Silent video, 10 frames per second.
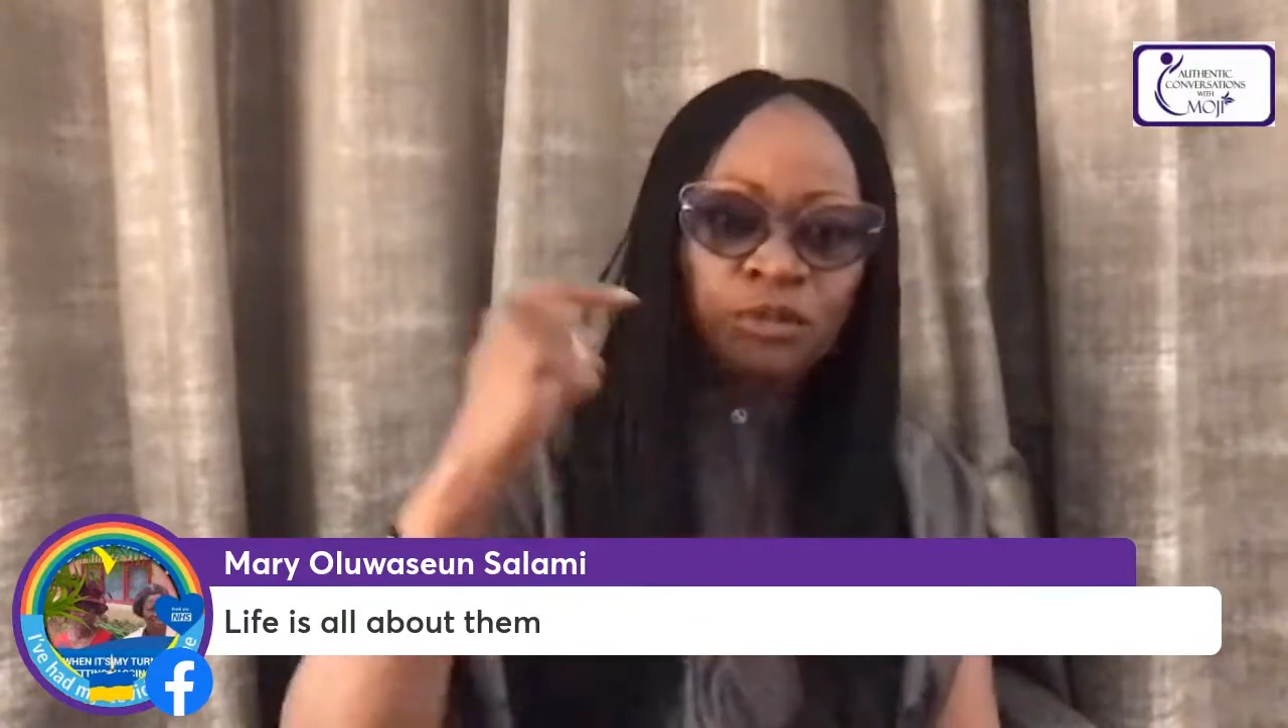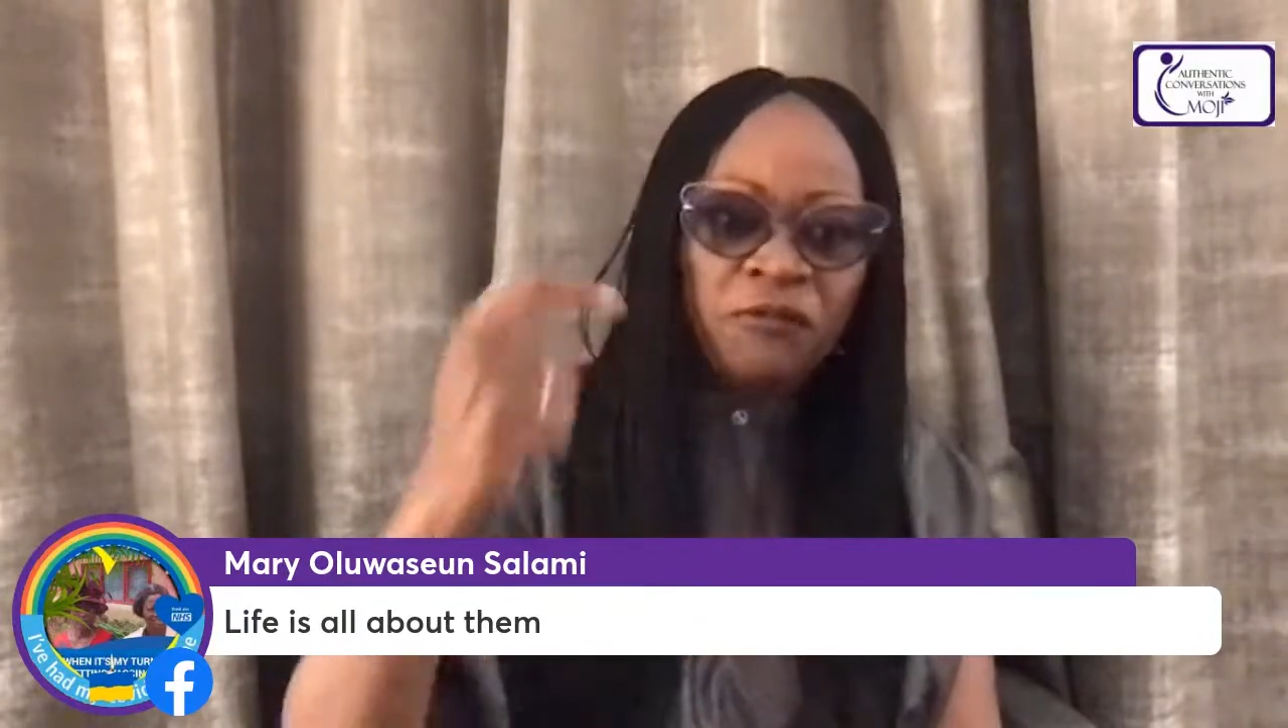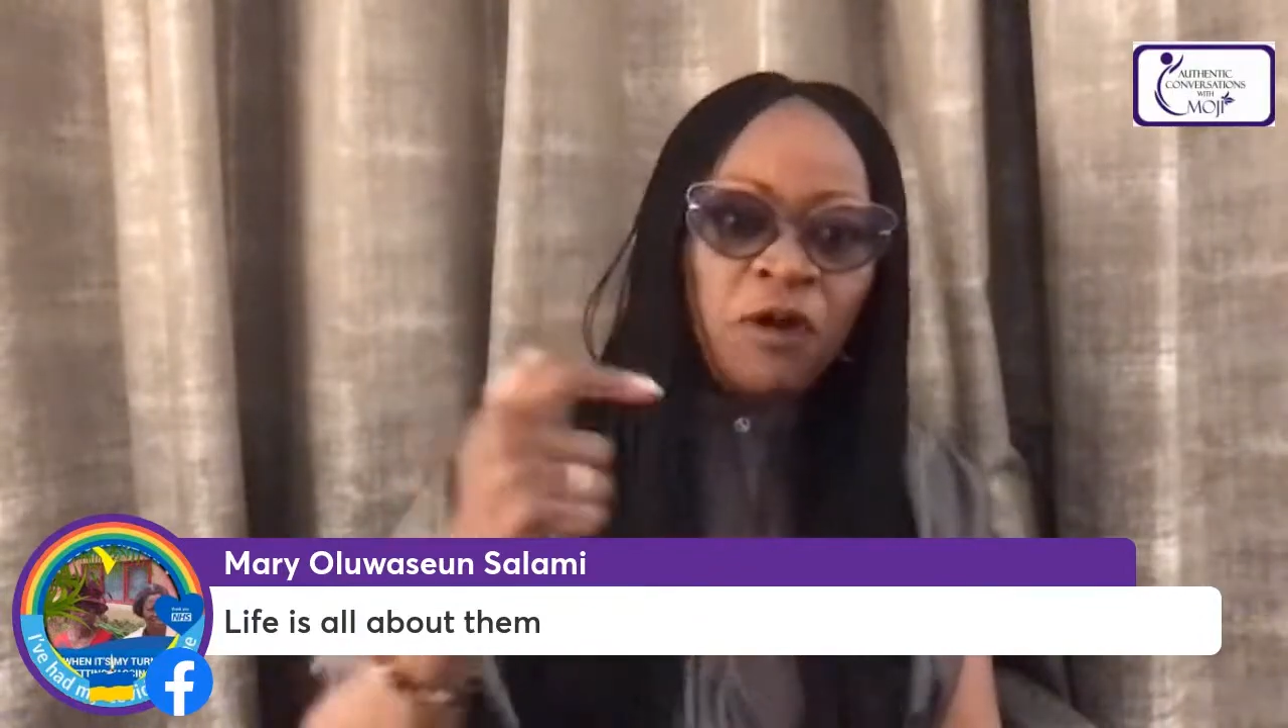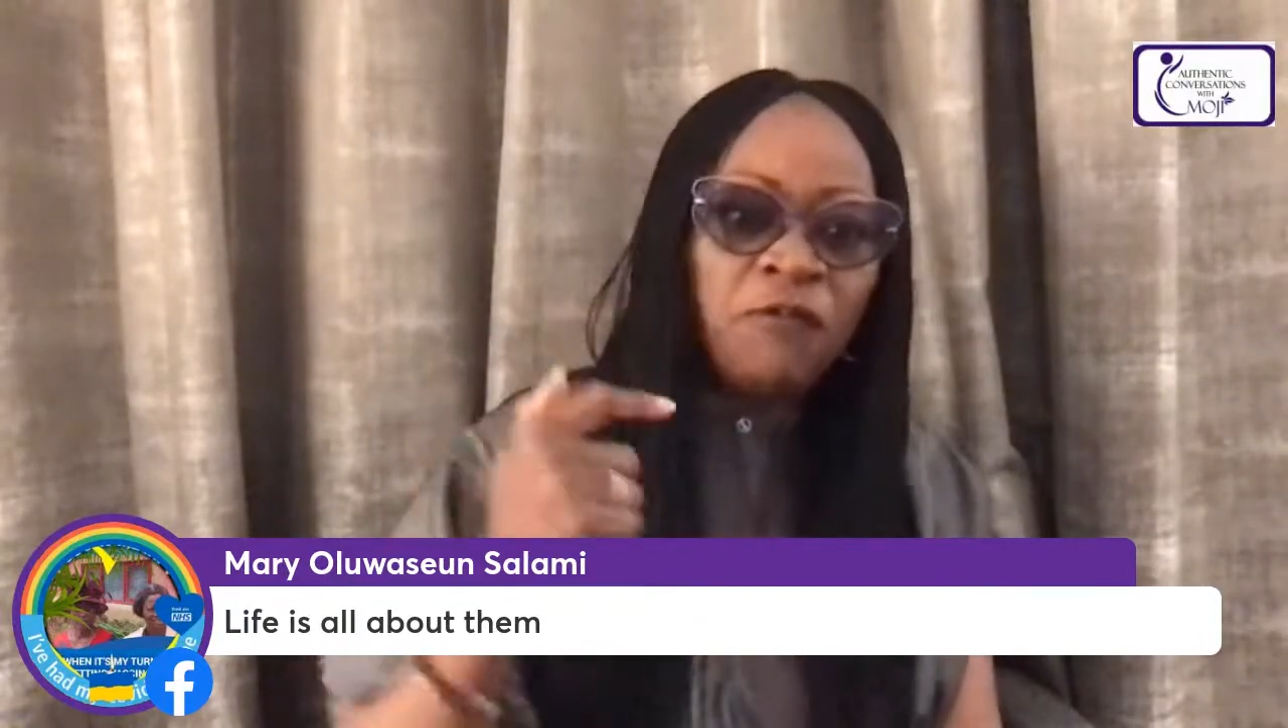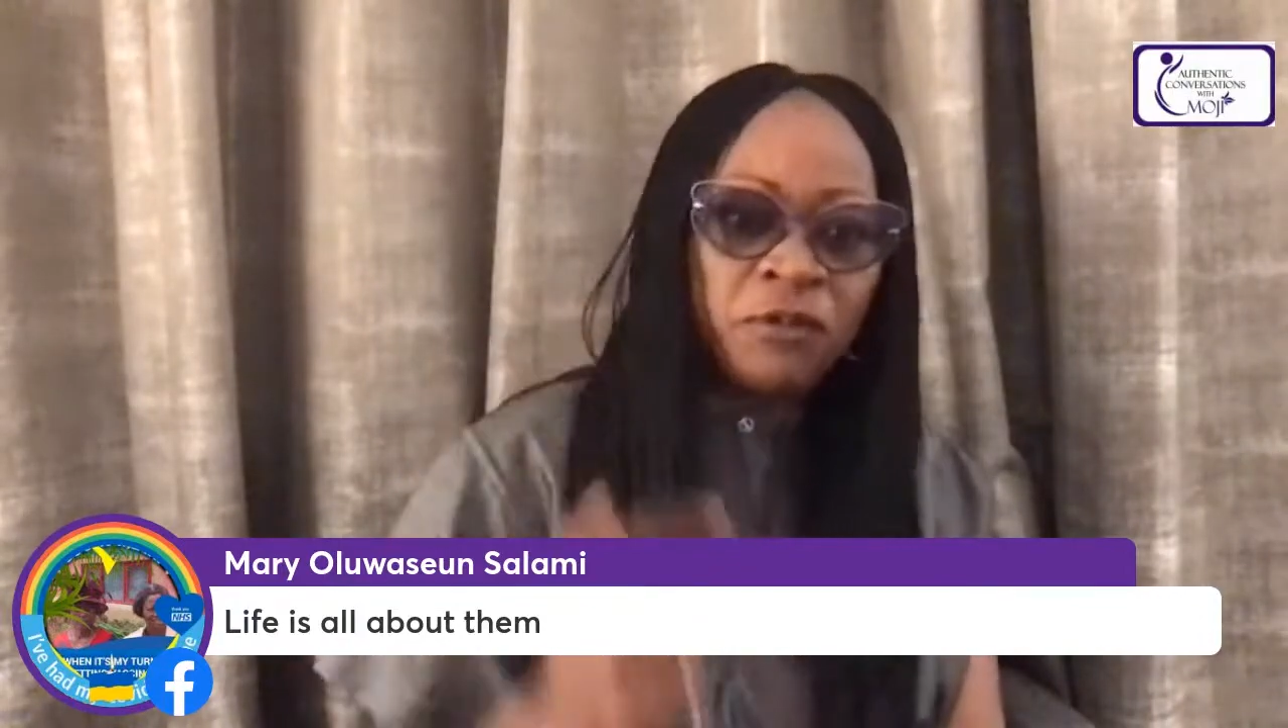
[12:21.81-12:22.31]
to
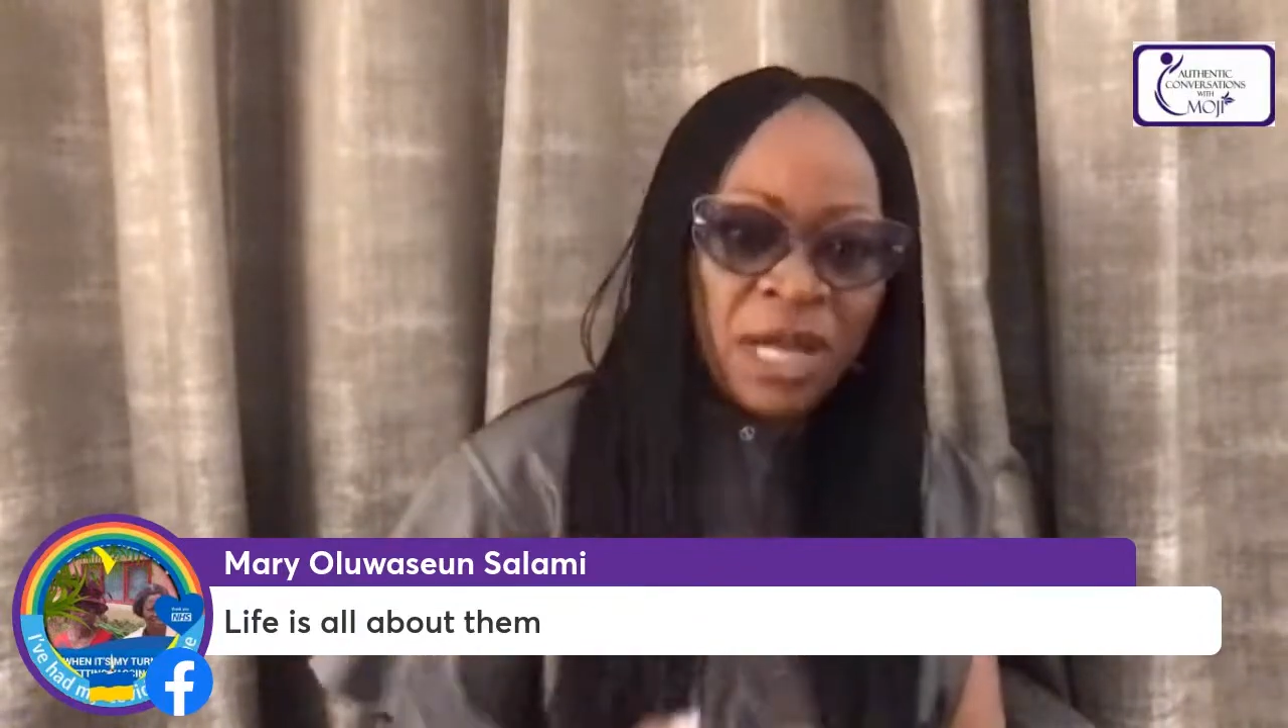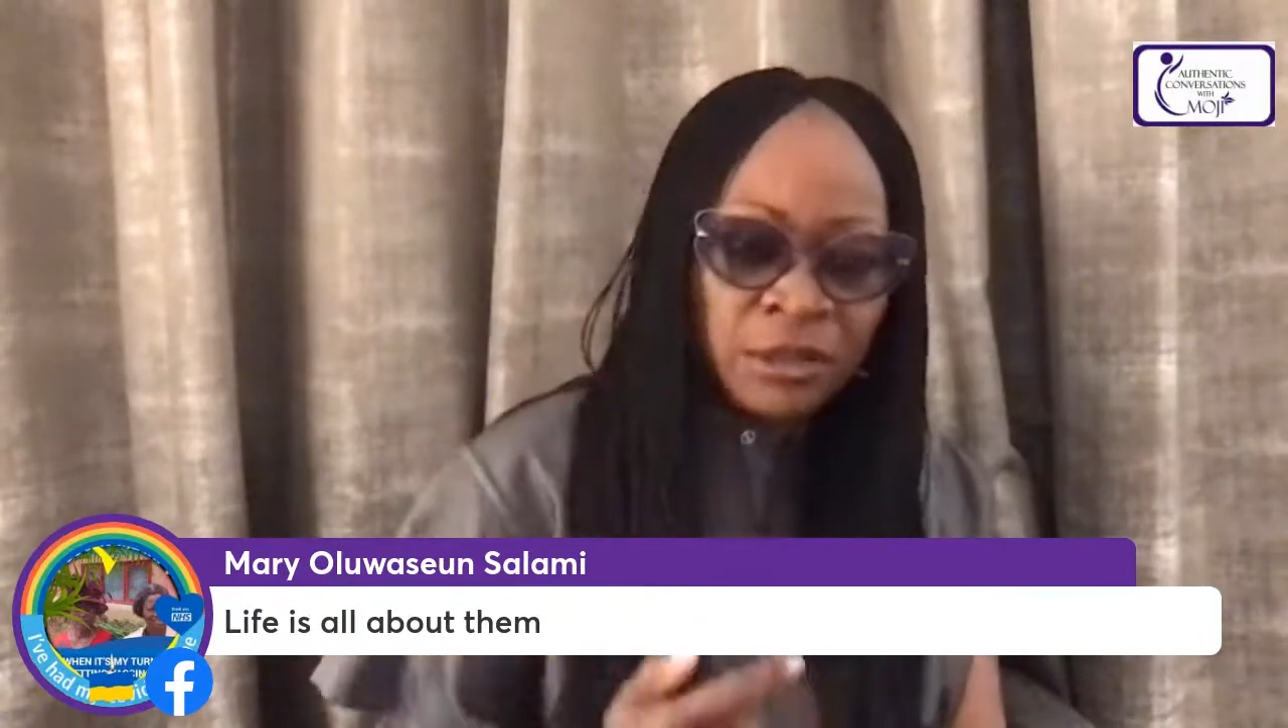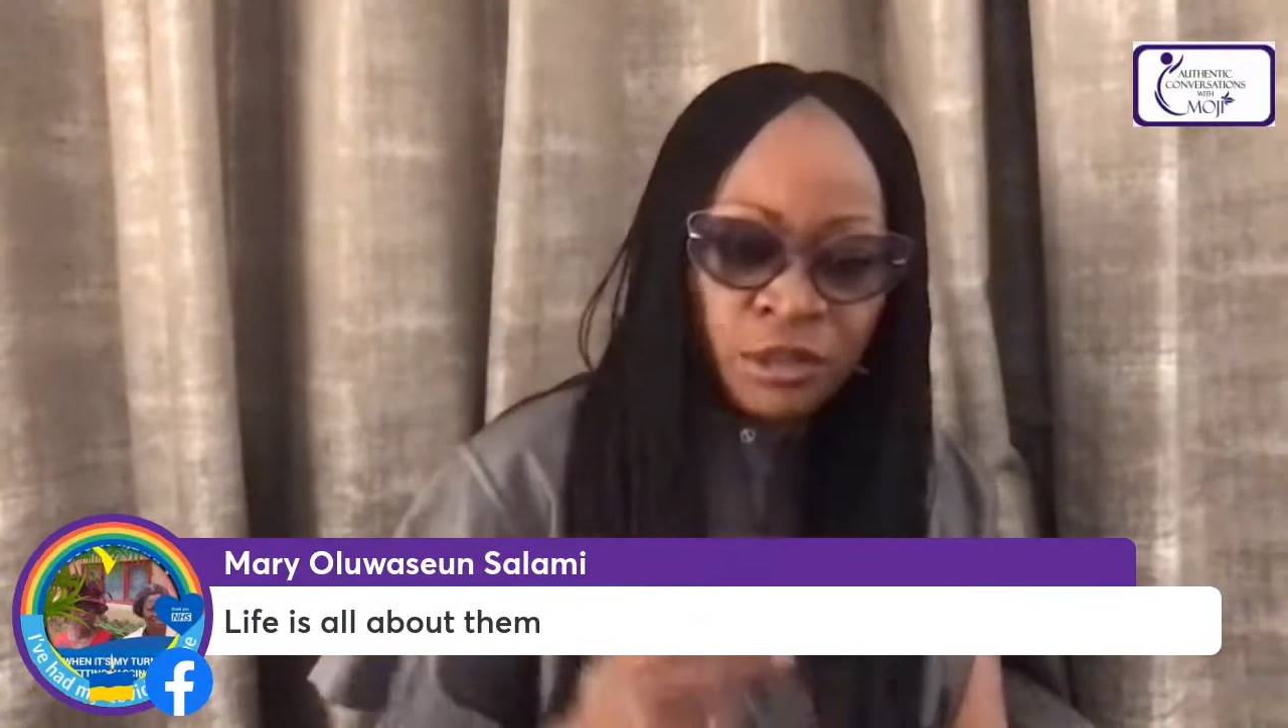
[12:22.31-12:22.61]
revolve around